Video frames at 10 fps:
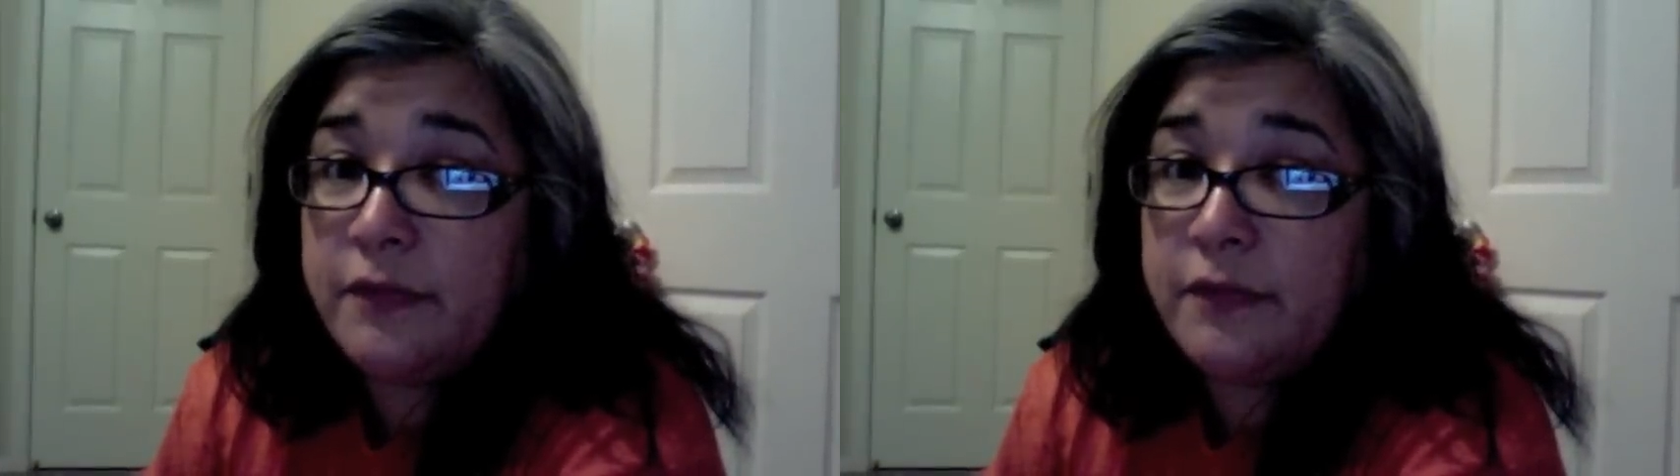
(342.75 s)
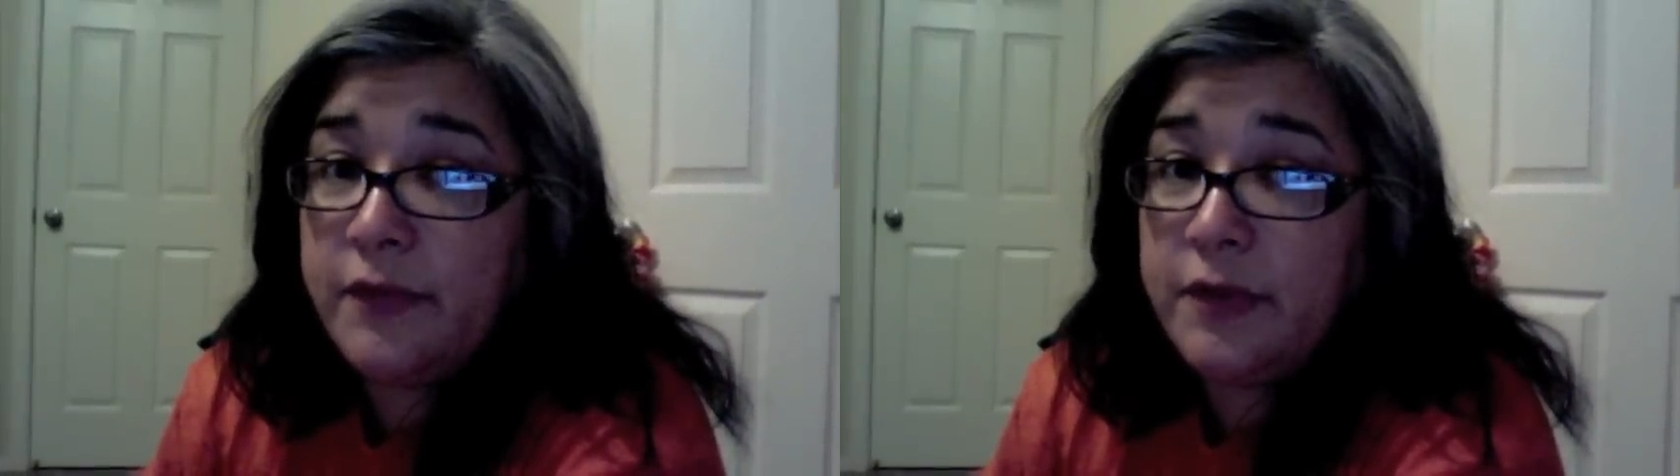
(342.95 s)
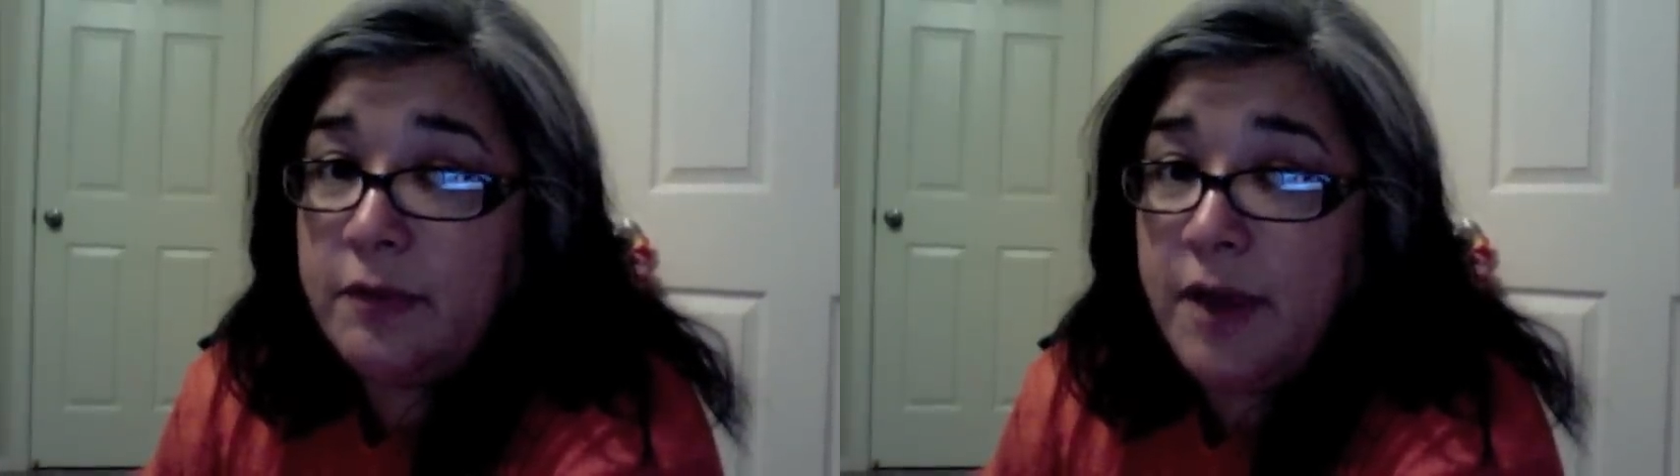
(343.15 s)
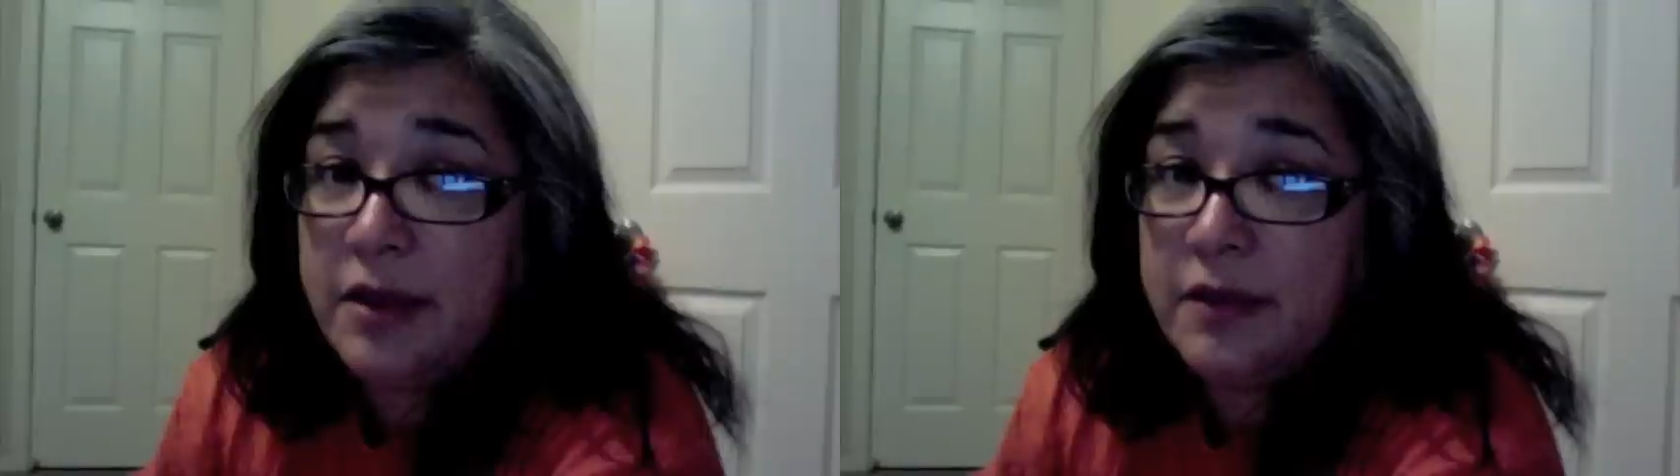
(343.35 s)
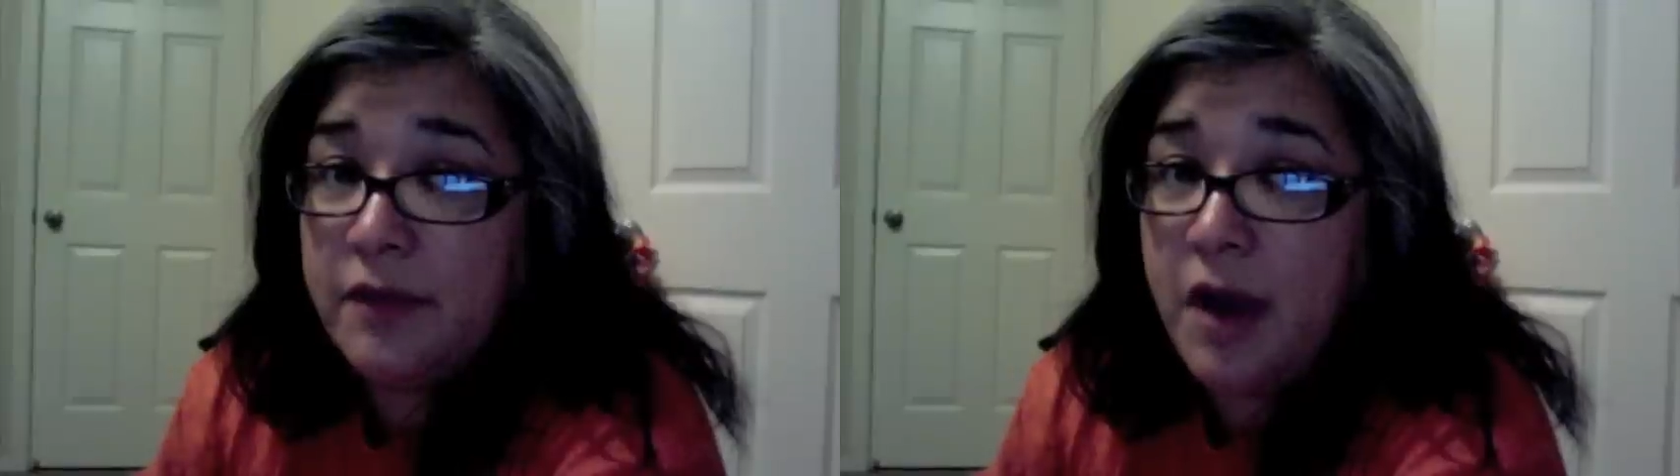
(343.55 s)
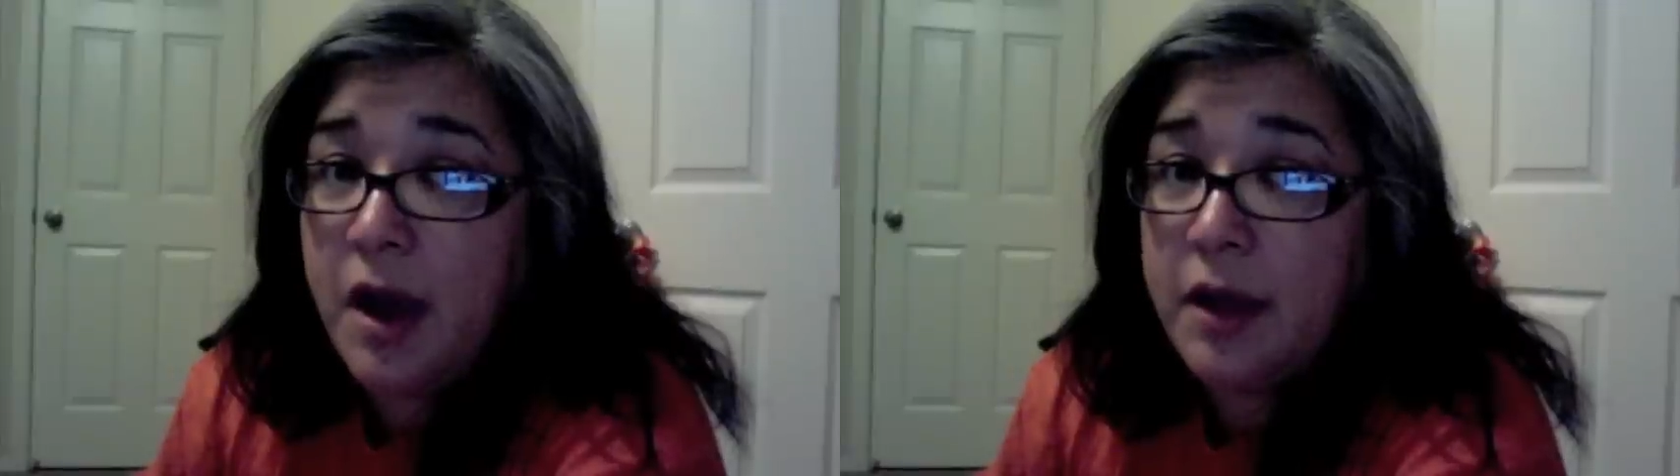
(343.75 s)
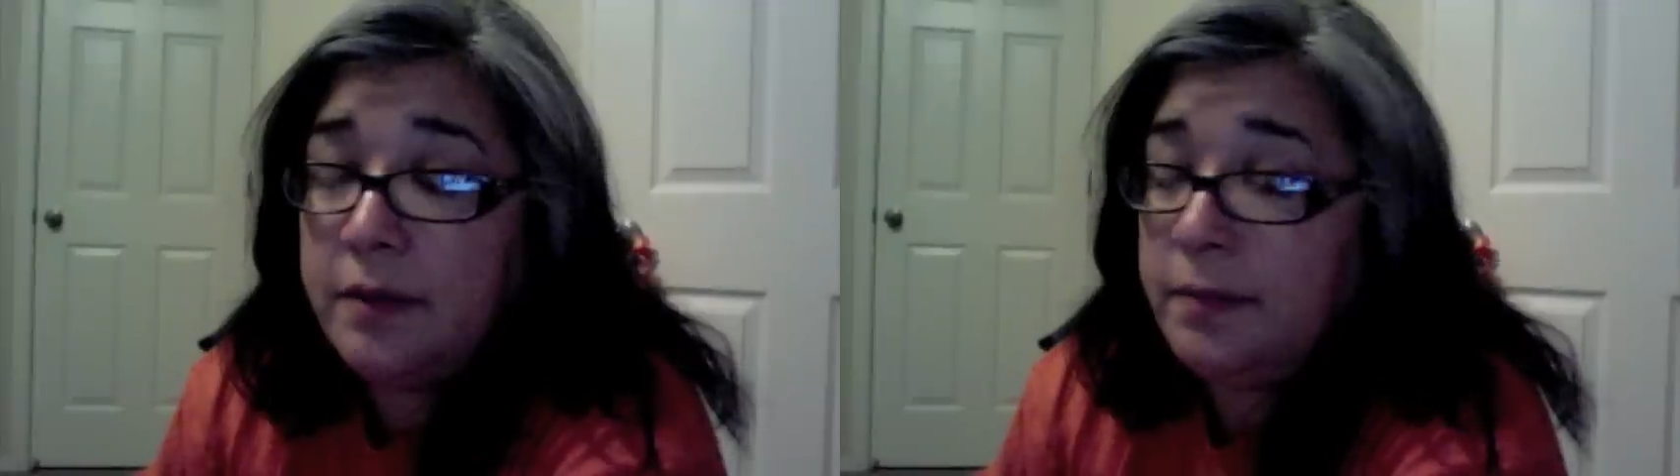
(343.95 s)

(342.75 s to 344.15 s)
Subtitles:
from the wrath of God.